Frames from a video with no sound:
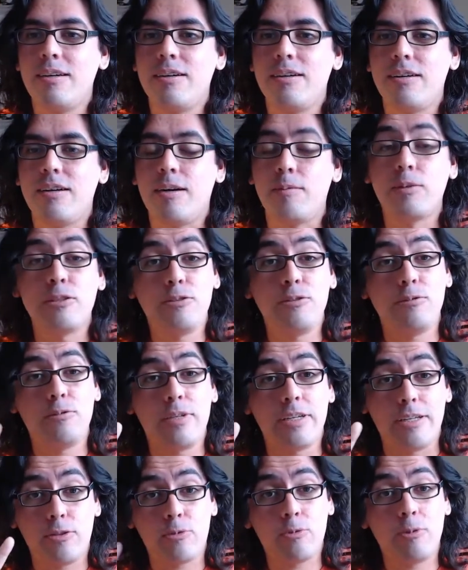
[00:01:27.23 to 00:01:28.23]
I'm going to do
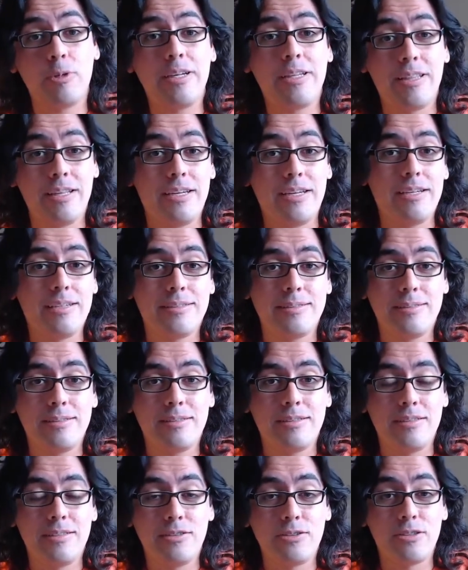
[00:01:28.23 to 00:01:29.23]
like 3
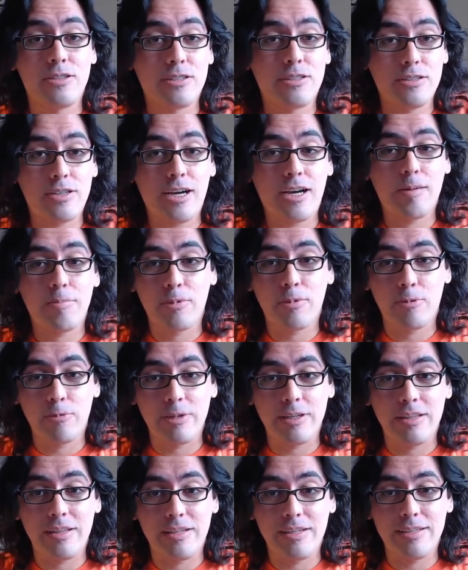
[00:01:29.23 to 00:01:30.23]
things. These are the top
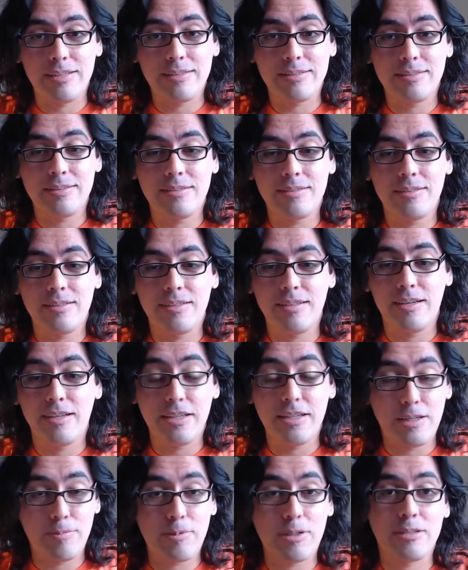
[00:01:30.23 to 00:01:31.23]
3 things. And
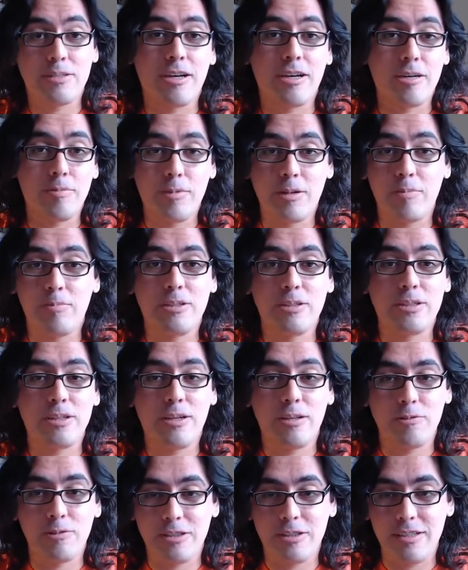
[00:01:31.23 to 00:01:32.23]
then I'm going to talk about a bunch of
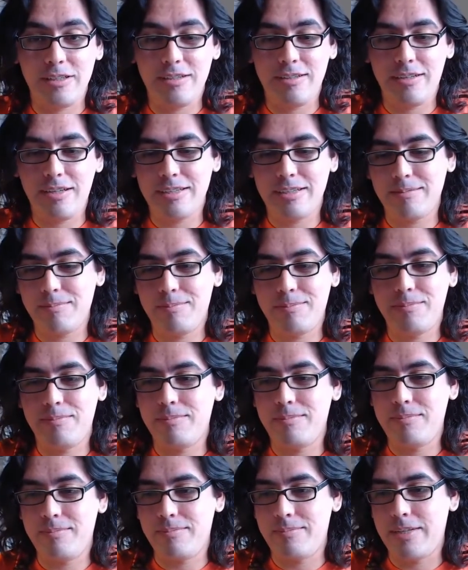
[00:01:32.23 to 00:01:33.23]
other shit. Like,
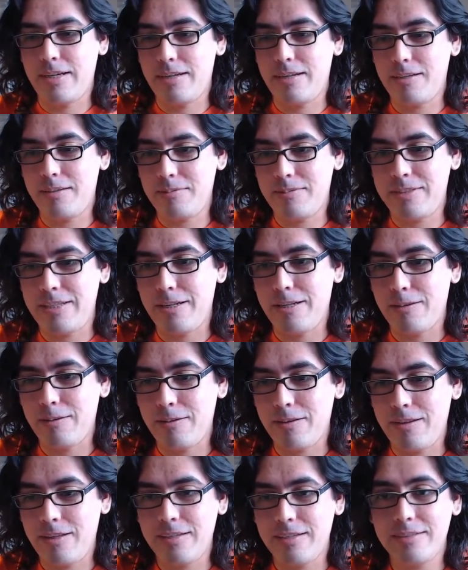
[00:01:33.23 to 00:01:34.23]
I don't know, 10
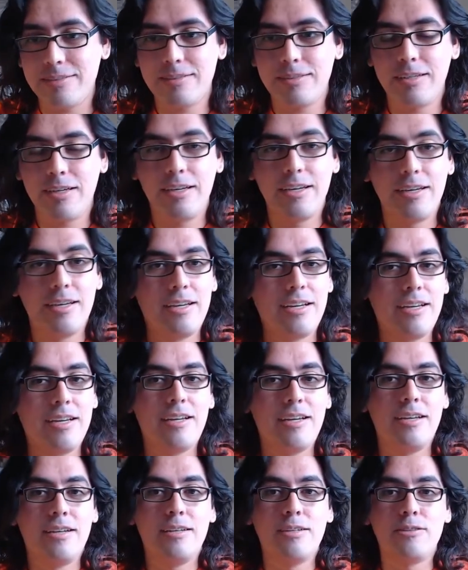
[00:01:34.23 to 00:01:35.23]
other things.
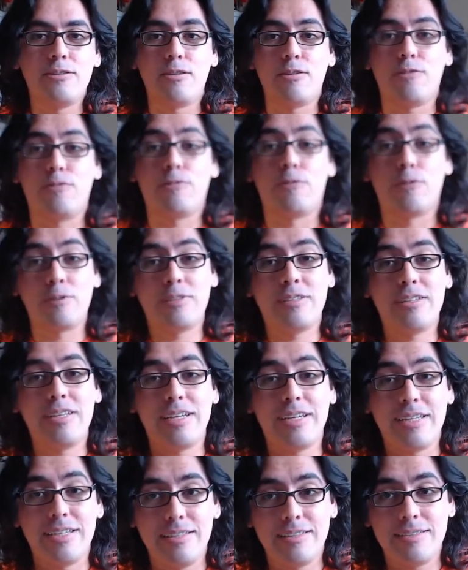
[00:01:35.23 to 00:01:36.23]
So the first
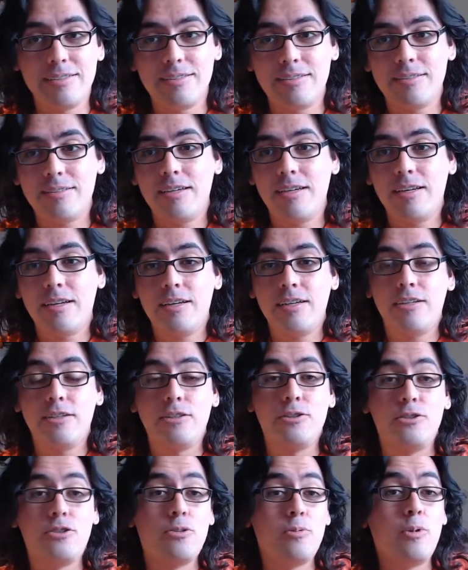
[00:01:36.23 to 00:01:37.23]
thing is,
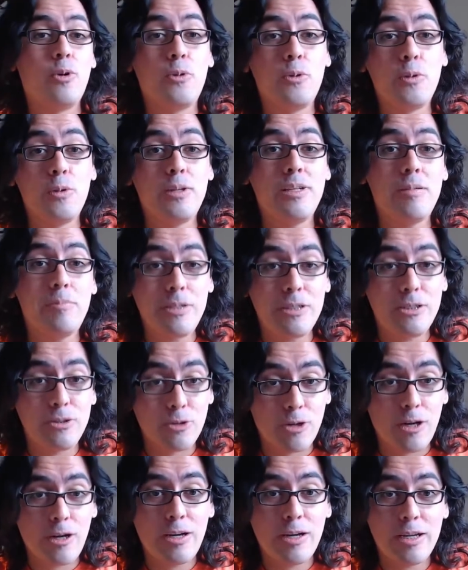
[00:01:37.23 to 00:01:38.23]
you should only be
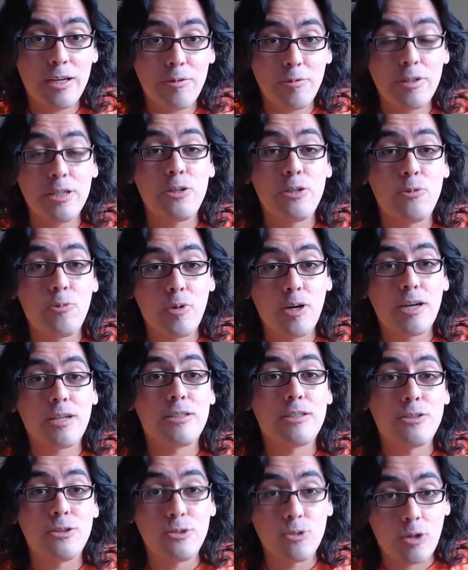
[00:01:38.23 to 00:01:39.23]
drawing what you
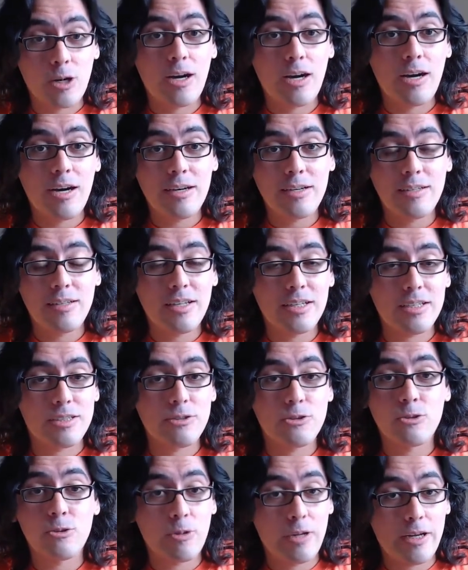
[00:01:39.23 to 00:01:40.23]
want to draw. Like,
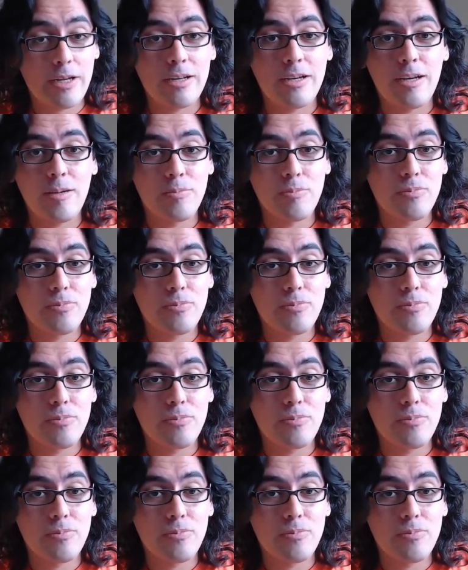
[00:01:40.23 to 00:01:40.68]
straight up.